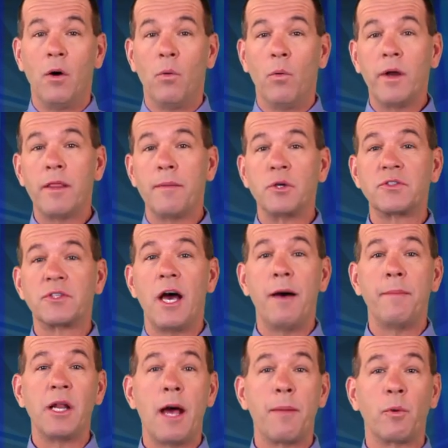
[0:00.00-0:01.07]
One of the most
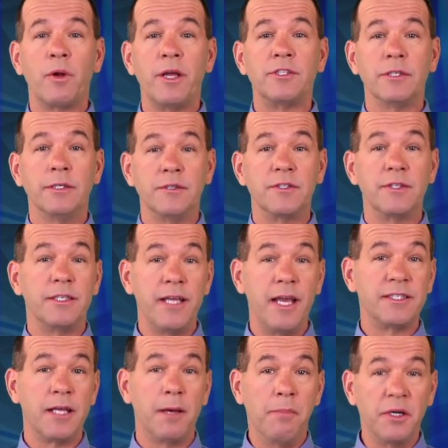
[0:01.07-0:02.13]
common operations that
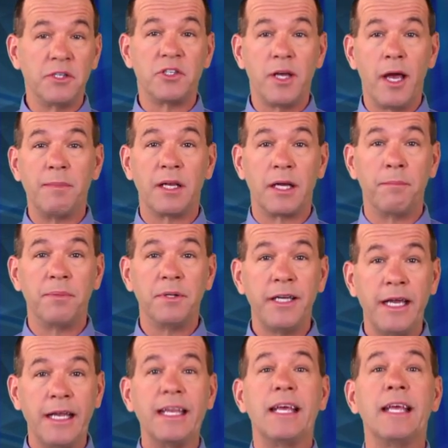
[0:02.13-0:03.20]
takes up much time to
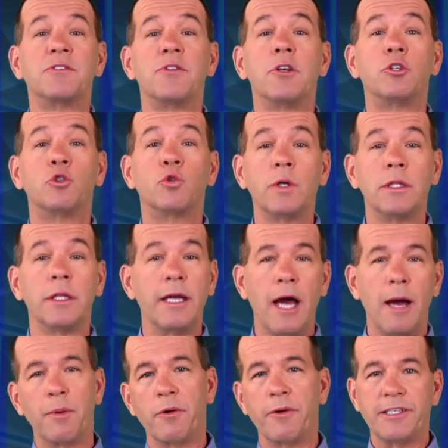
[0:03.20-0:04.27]
complete is the drilling
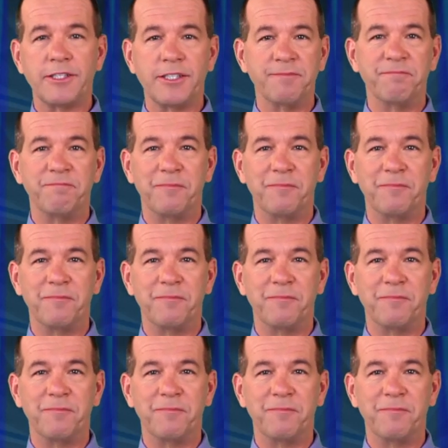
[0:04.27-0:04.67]
operation.